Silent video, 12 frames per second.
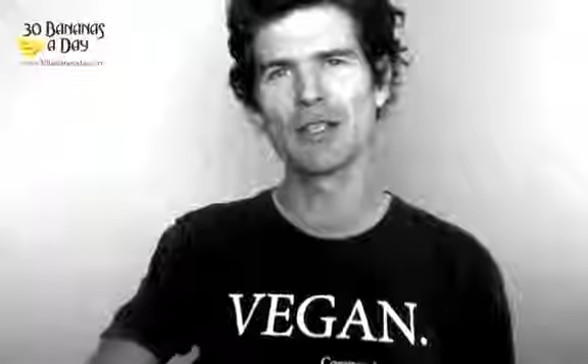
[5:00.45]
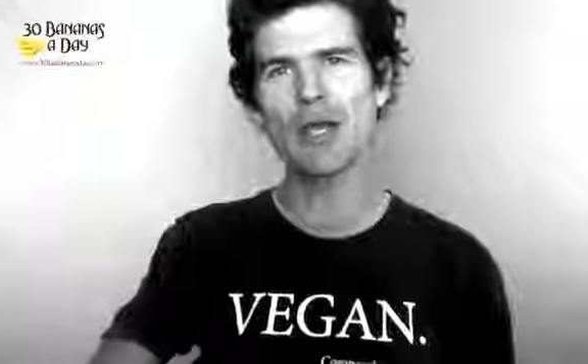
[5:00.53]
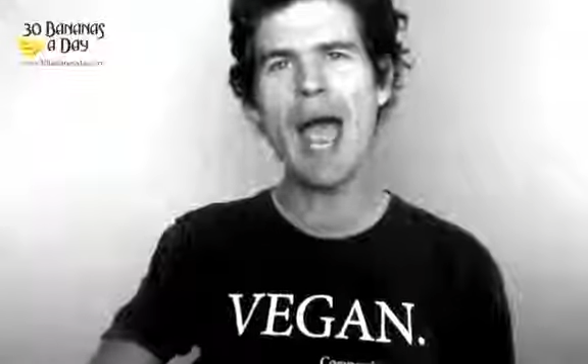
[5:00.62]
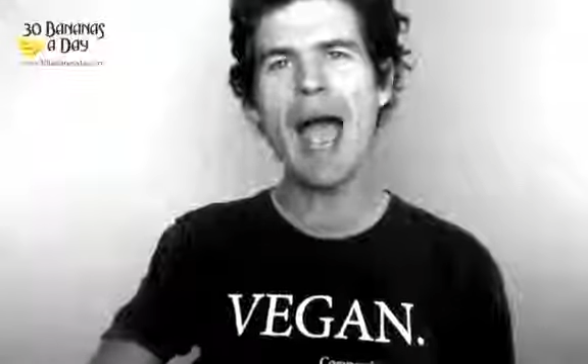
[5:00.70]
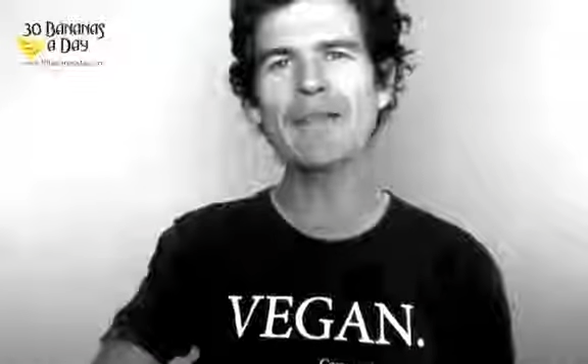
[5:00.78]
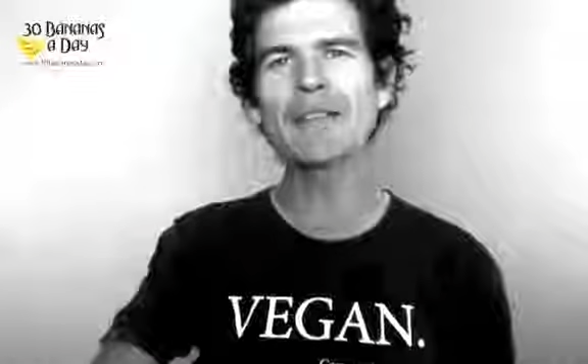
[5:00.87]

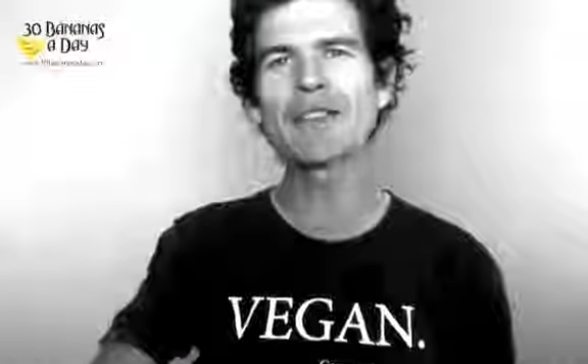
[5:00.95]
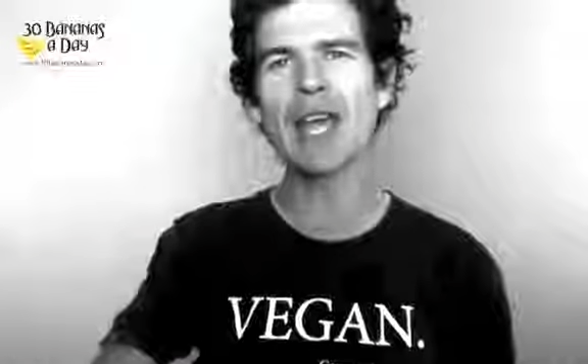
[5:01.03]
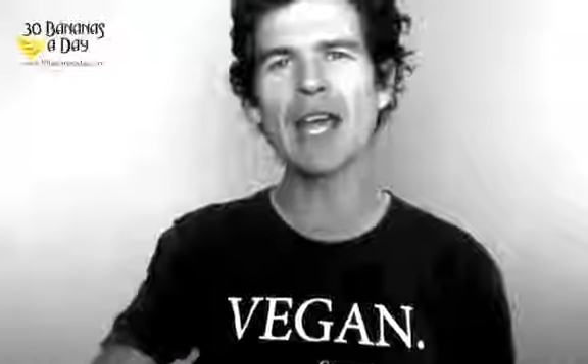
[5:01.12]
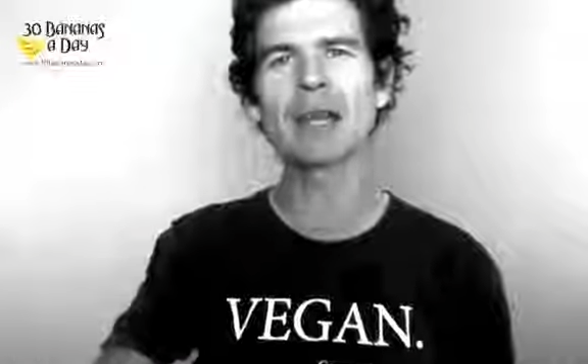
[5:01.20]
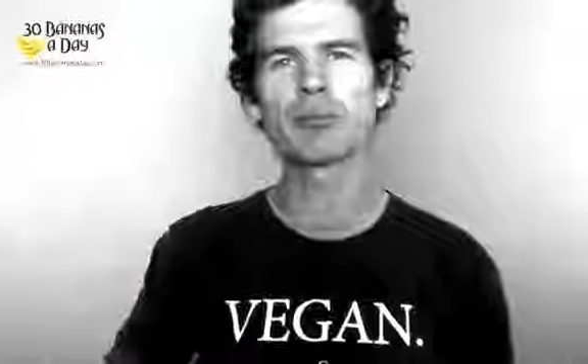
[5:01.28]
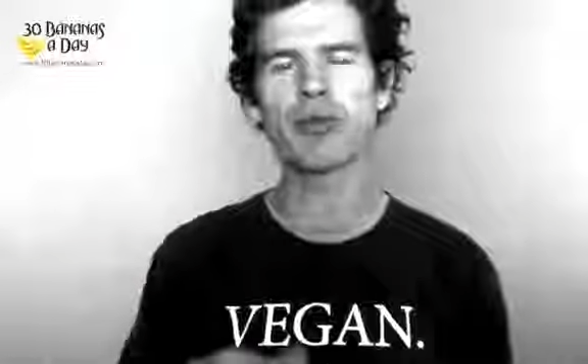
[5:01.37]
You have to
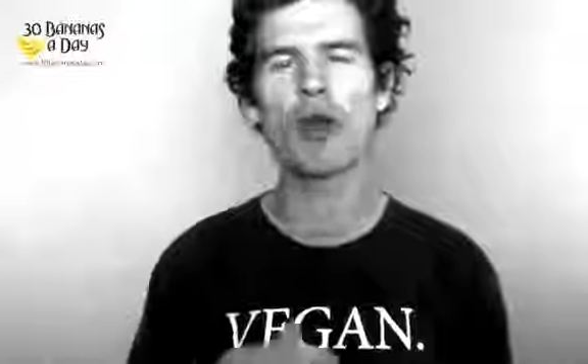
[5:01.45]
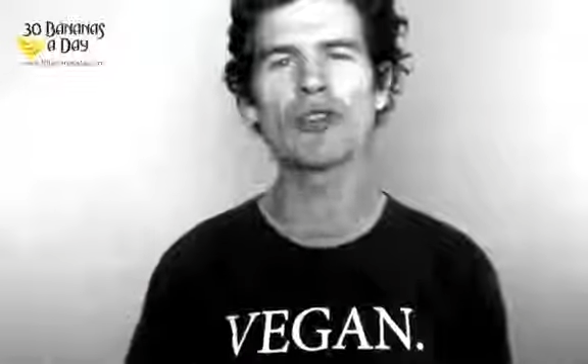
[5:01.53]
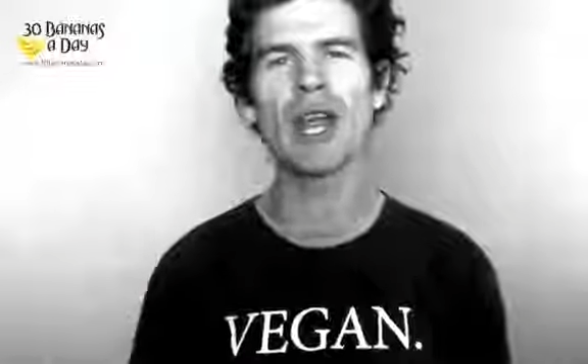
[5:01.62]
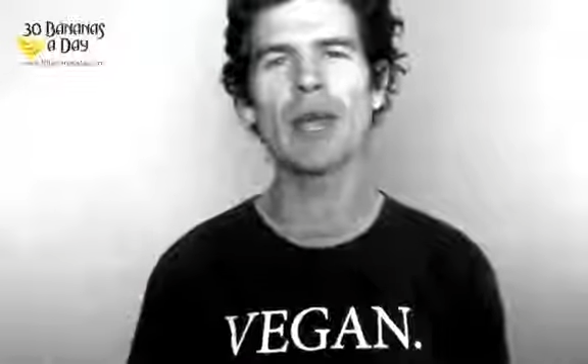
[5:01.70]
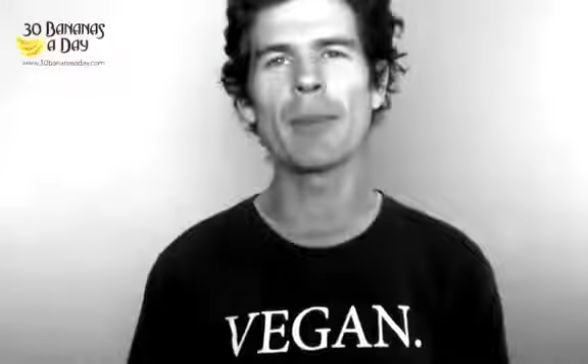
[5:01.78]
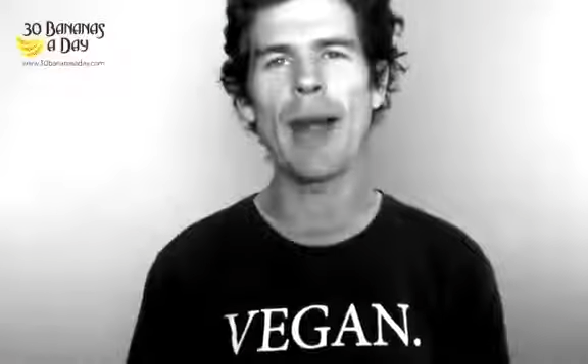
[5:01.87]
take a
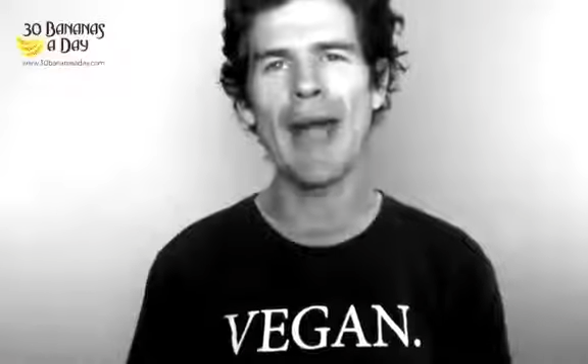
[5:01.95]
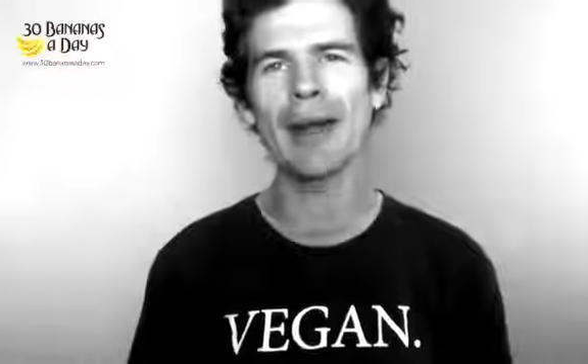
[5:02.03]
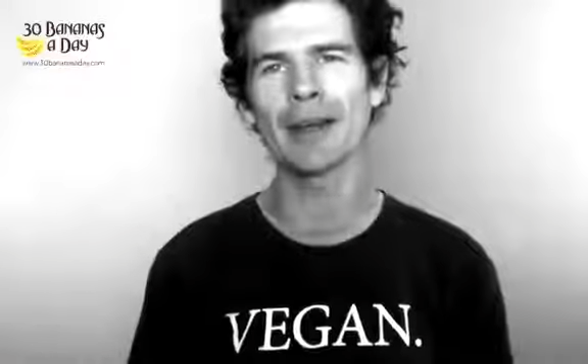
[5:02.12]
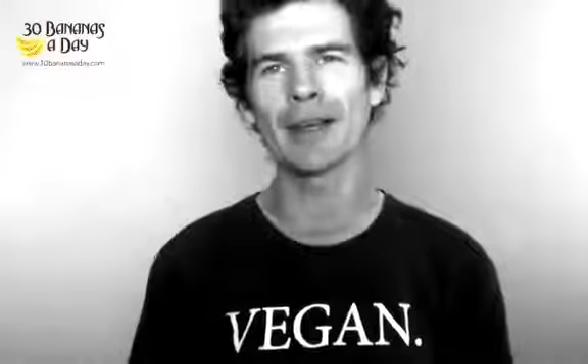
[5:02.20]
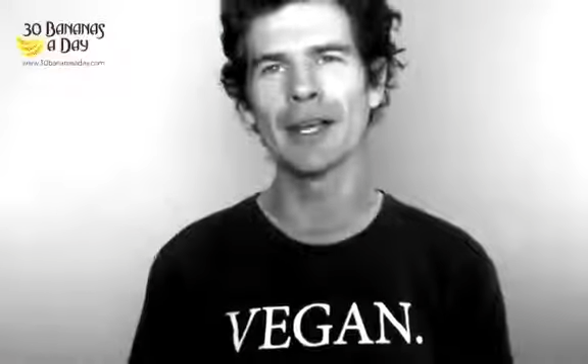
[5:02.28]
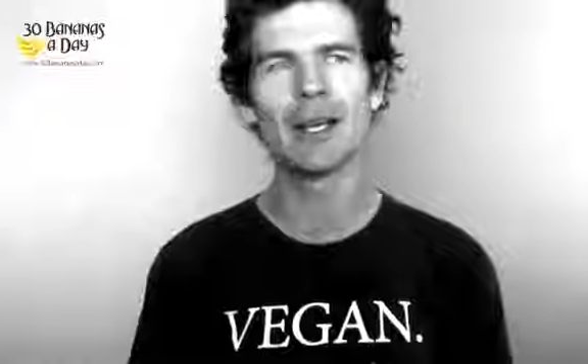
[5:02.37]
protein
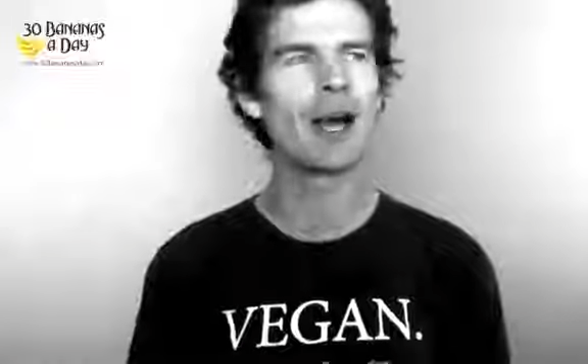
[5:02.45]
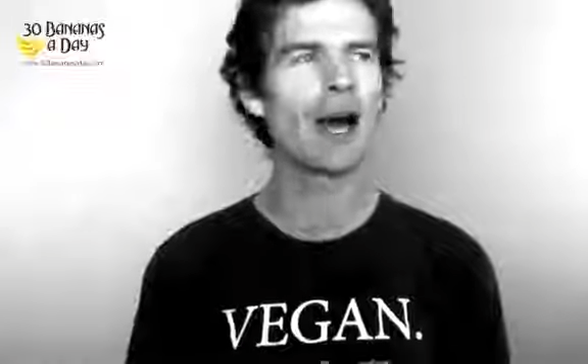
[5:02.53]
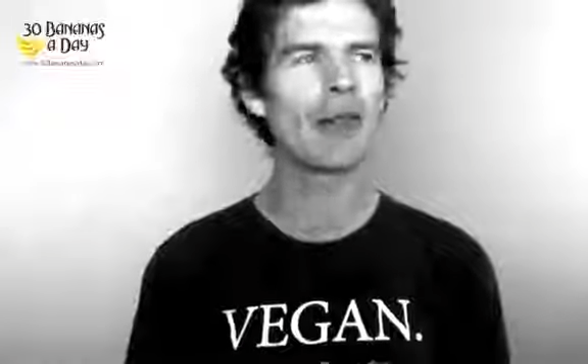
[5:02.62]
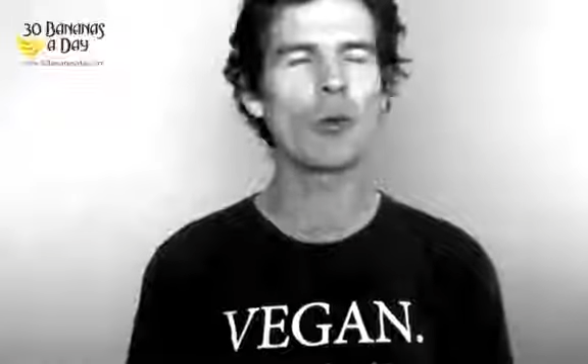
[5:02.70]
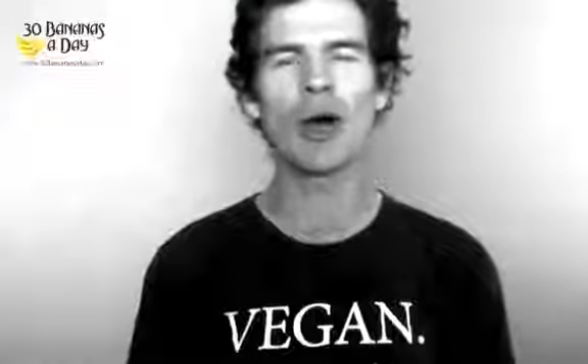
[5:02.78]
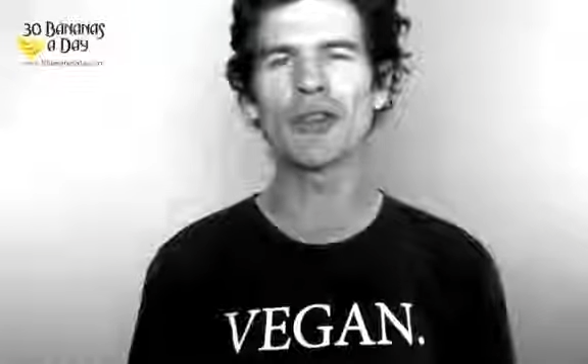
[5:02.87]
powder,
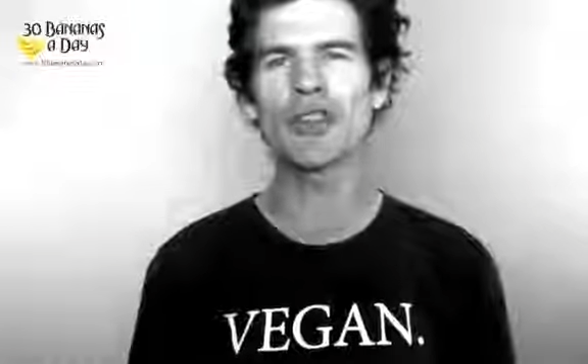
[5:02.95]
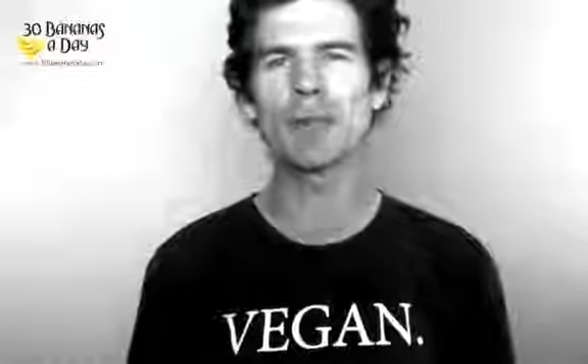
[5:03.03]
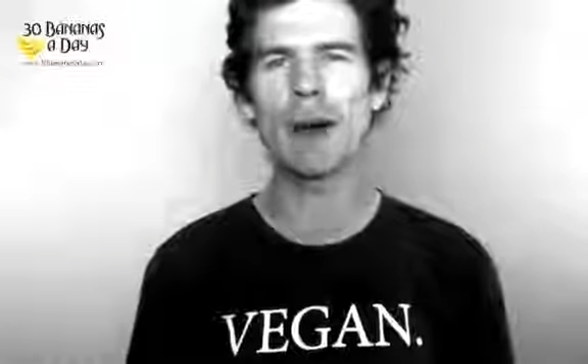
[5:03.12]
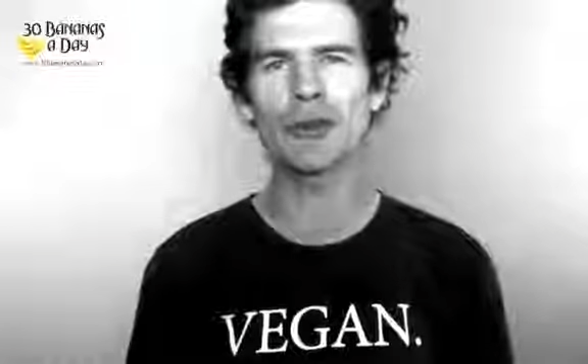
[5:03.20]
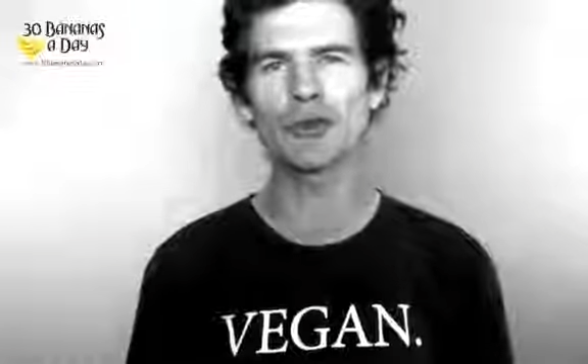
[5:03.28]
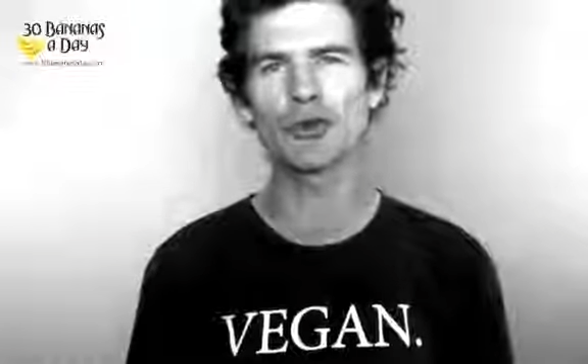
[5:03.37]
otherwise
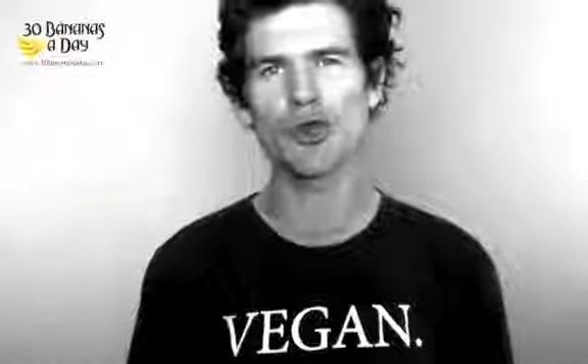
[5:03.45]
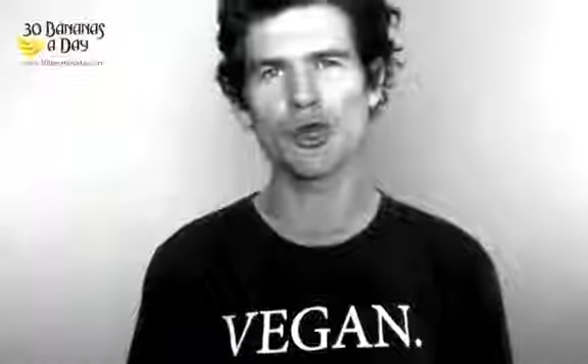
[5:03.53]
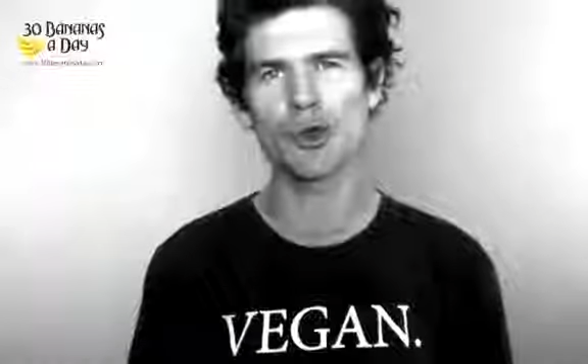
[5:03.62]
your muscles